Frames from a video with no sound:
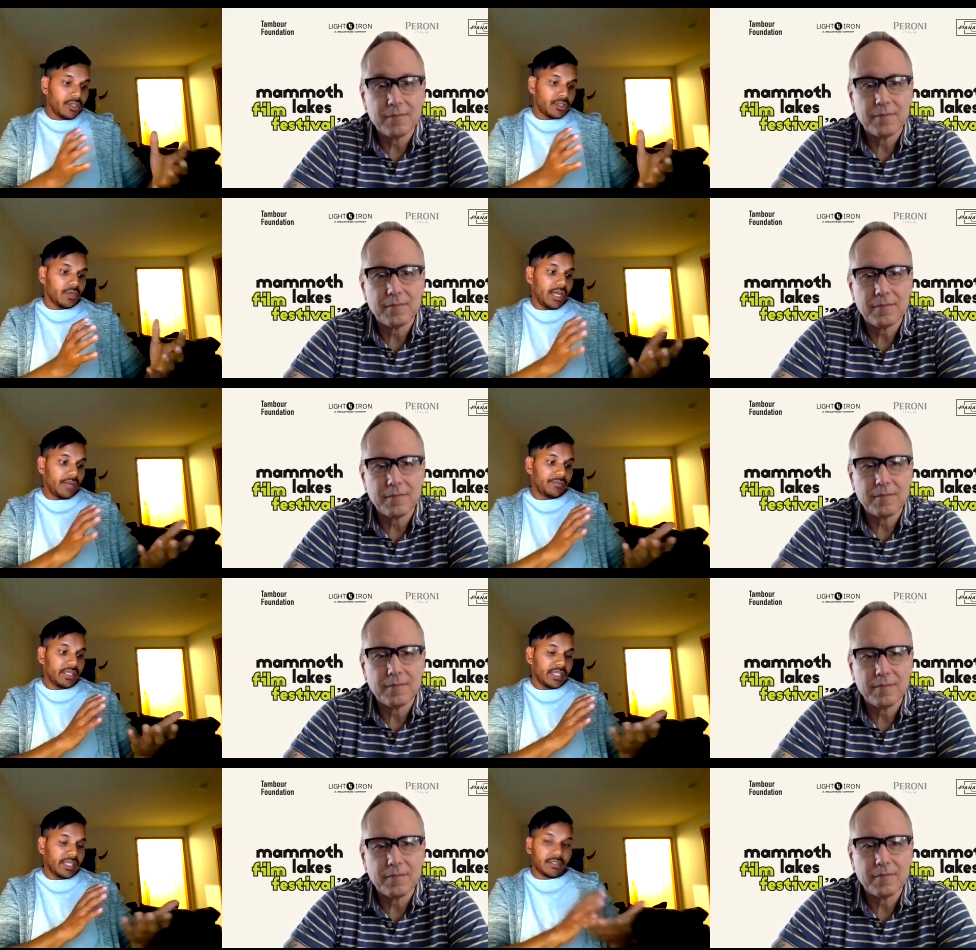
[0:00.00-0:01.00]
Speaker 1: you have
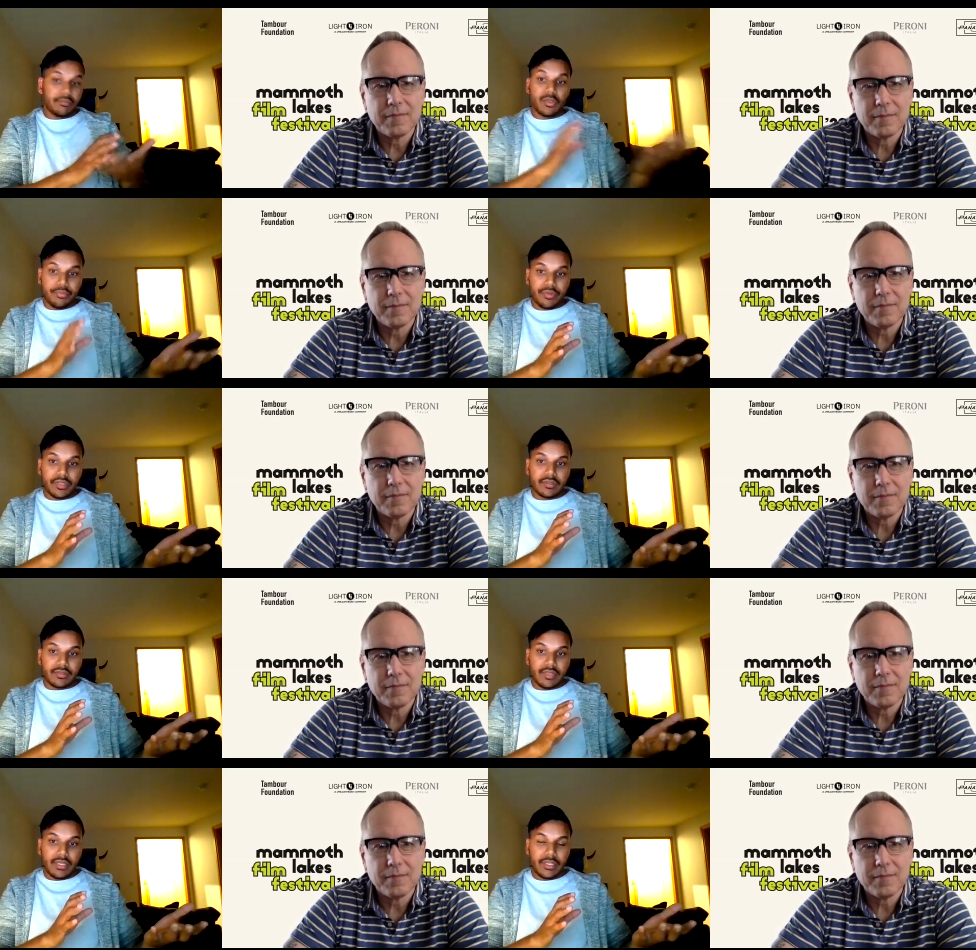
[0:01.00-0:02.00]
that as a
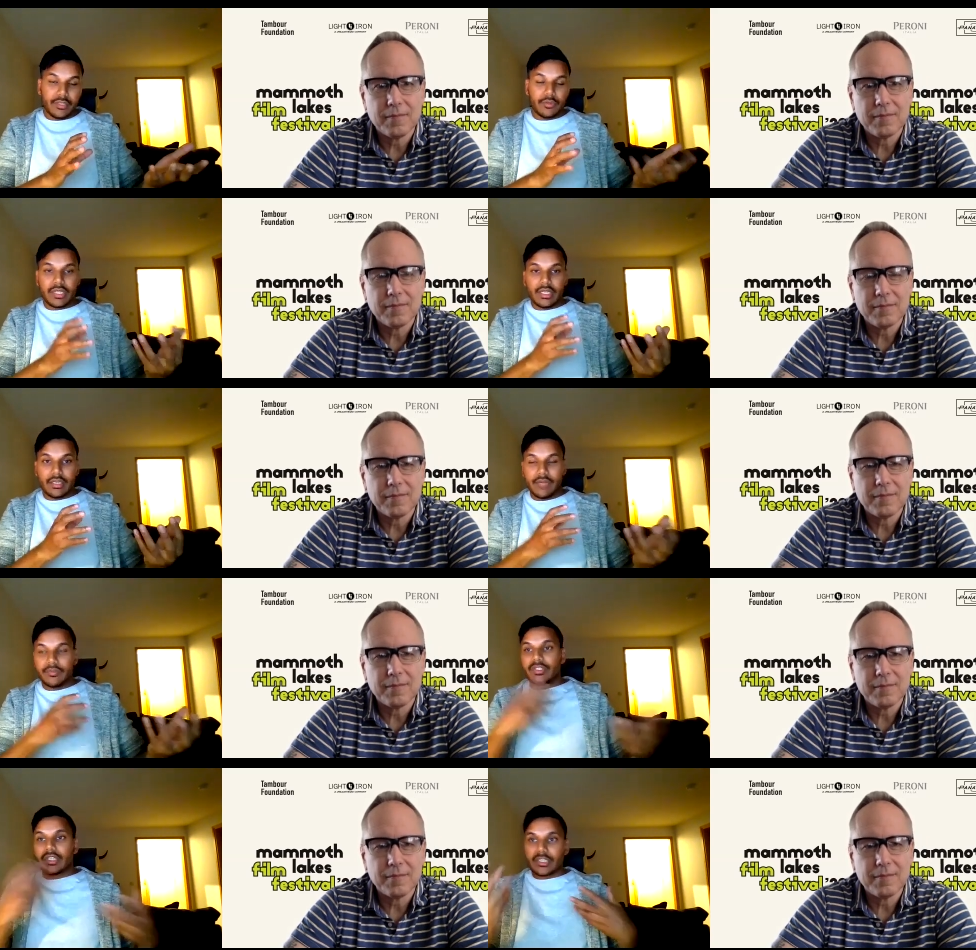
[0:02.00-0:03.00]
blueprint, and then you can have
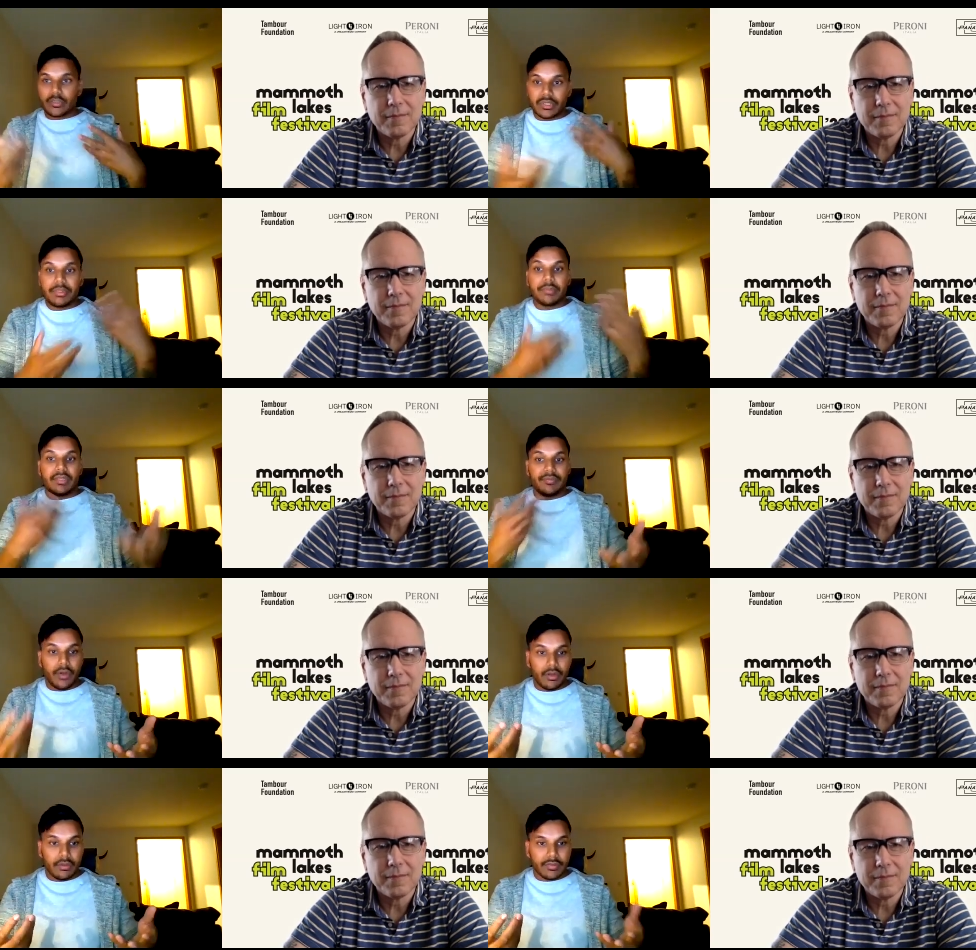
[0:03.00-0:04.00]
discussion with the people
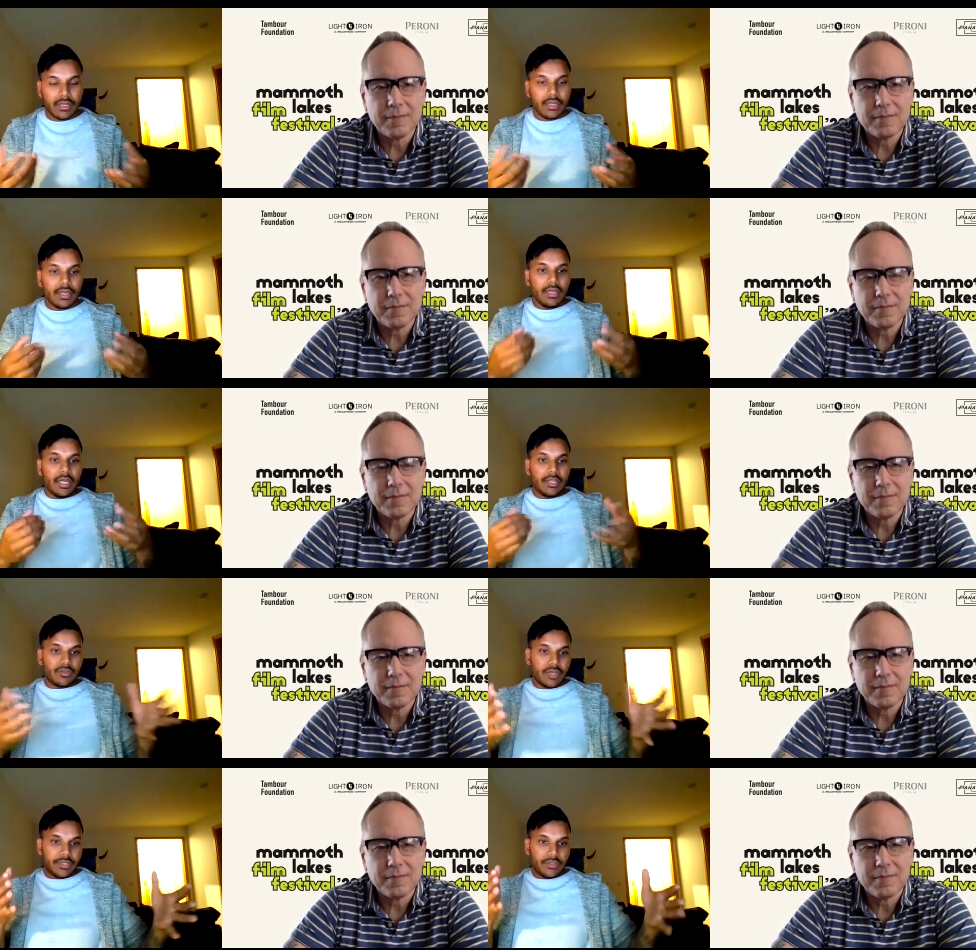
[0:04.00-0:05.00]
involved, and
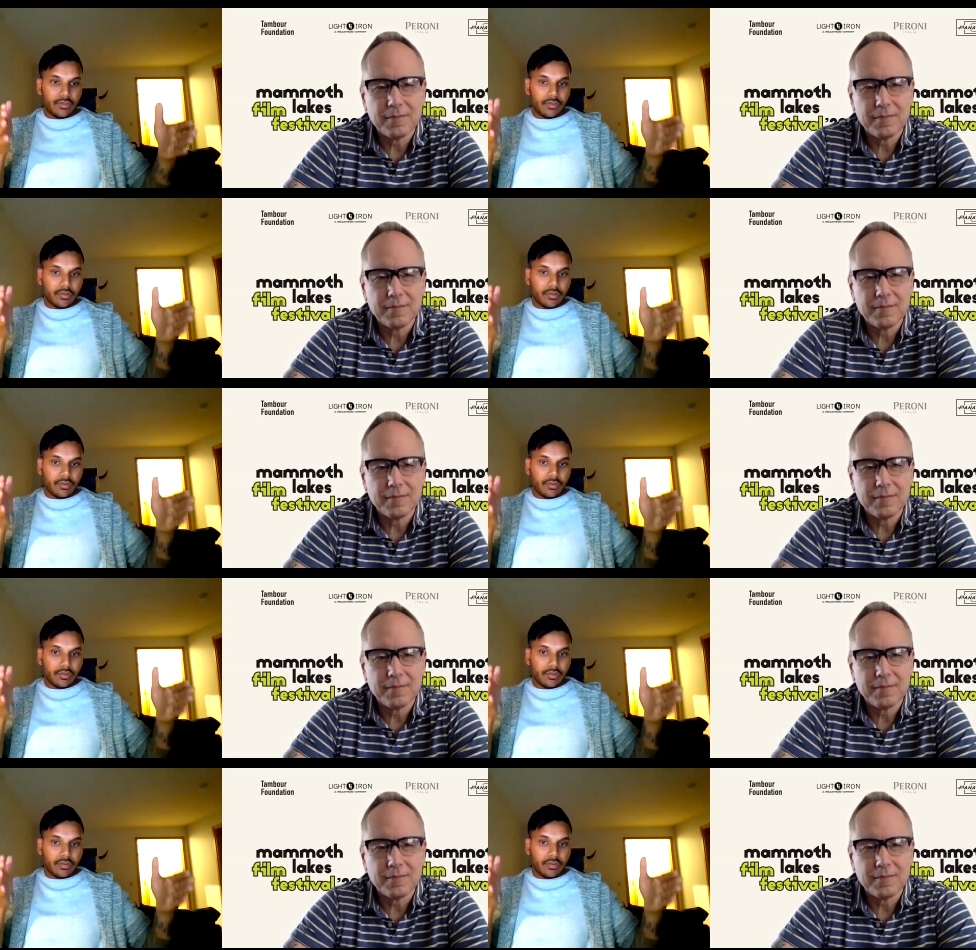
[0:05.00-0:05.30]
try to.